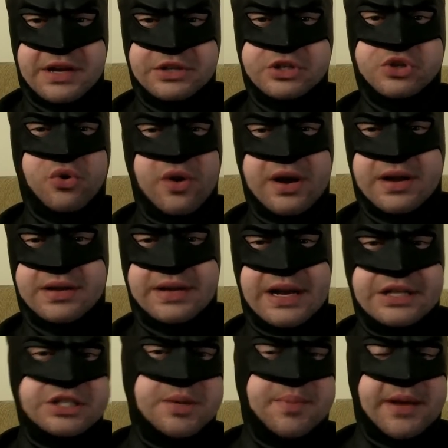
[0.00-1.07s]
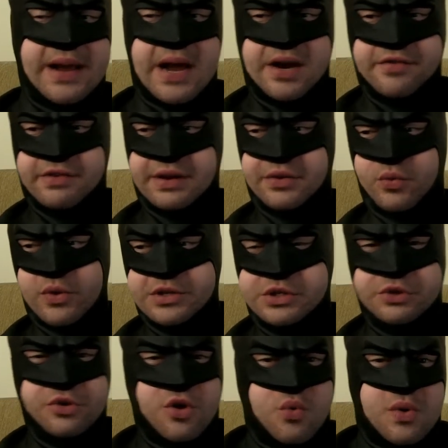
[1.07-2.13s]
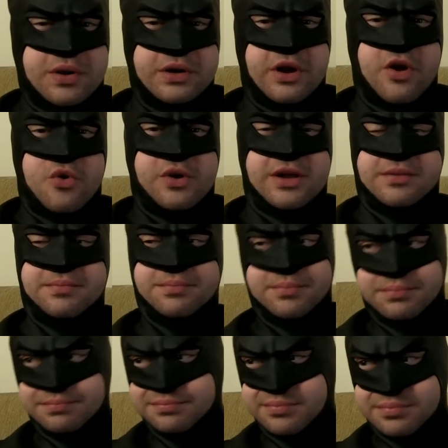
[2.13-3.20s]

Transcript: enjoy it and get something out of it, and the ones who don't want to go can